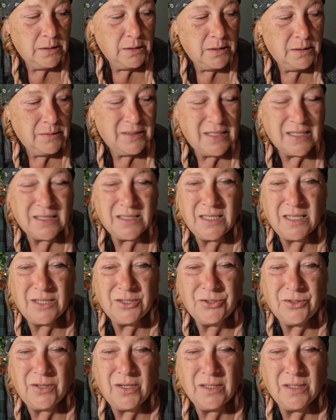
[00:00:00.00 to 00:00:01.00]
That's not
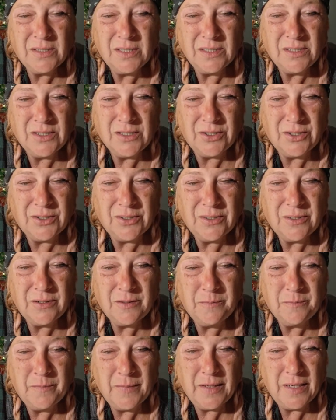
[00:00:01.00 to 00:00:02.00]
drugs. It's
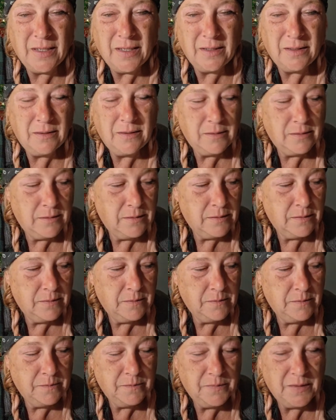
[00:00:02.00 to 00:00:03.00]
herb, man.
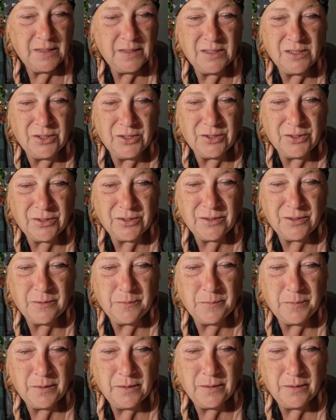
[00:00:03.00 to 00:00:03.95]
It's herb.